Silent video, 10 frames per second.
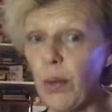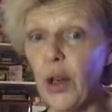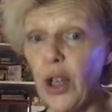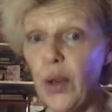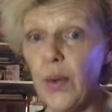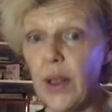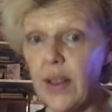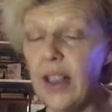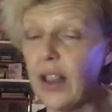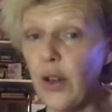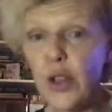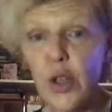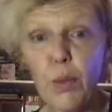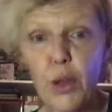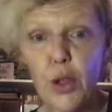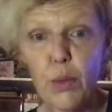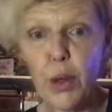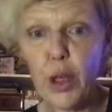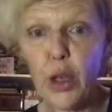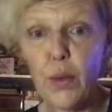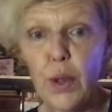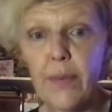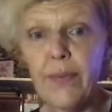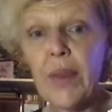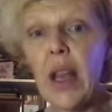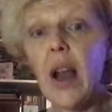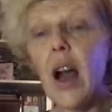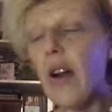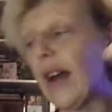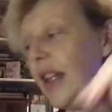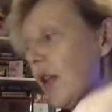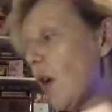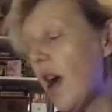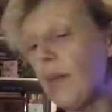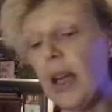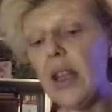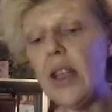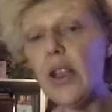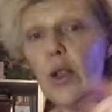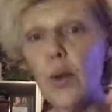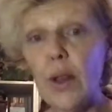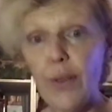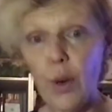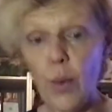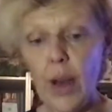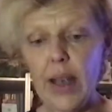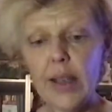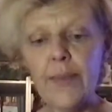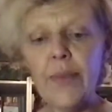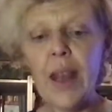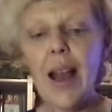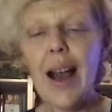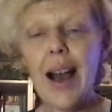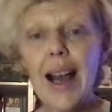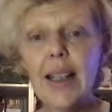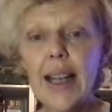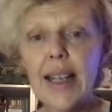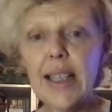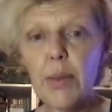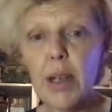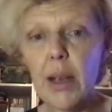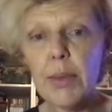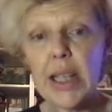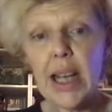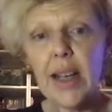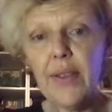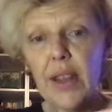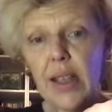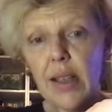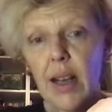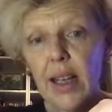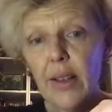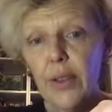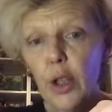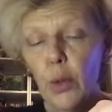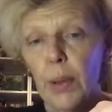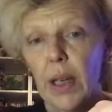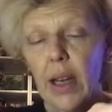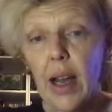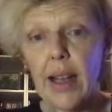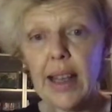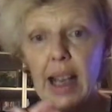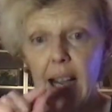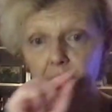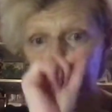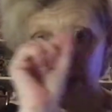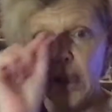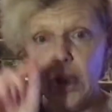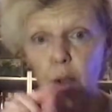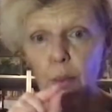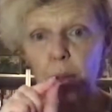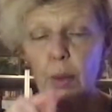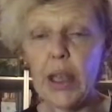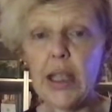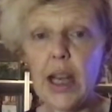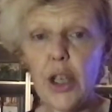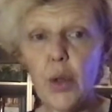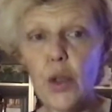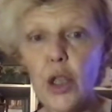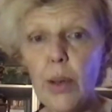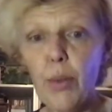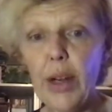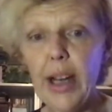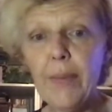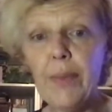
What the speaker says: cute. They're super cute. Alright, so I make these two different ways. I like sometimes to have this kind of loop, not the eye pin loop that we attach to a jump ring,